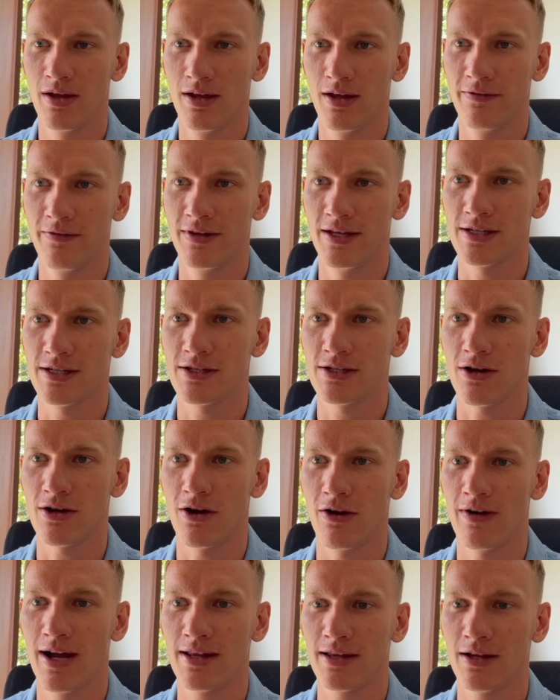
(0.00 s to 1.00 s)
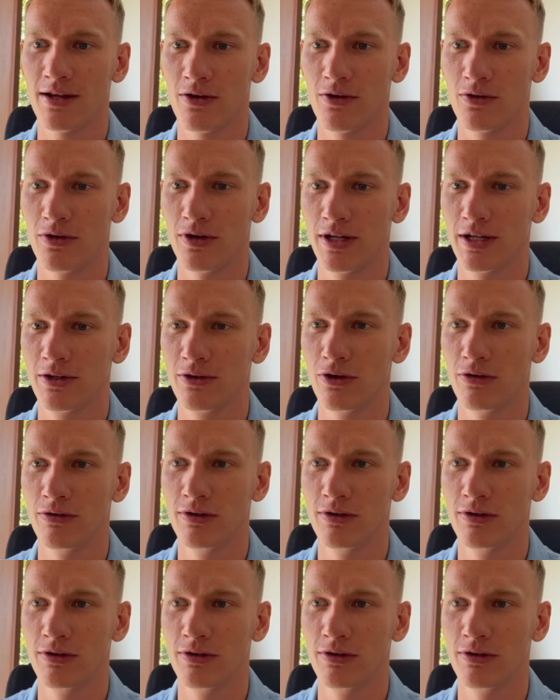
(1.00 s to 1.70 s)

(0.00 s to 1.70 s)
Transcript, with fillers: If this is all right, according your